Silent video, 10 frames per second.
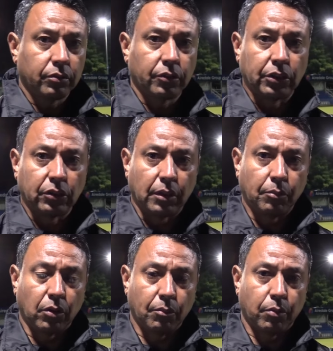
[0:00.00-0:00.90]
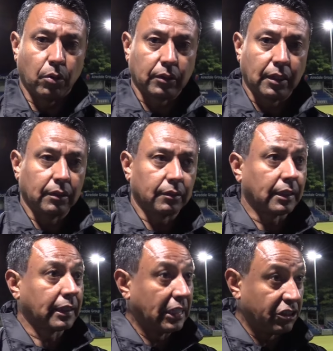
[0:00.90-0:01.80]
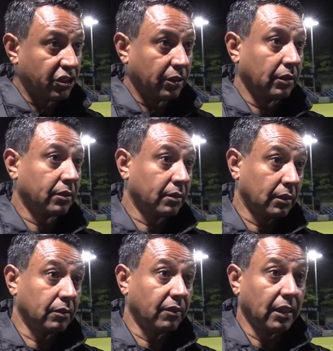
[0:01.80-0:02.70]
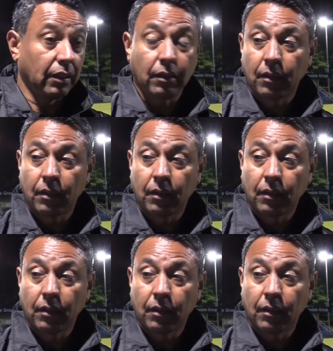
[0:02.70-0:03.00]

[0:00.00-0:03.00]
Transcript: You know, the more important the clean sheet is, is very,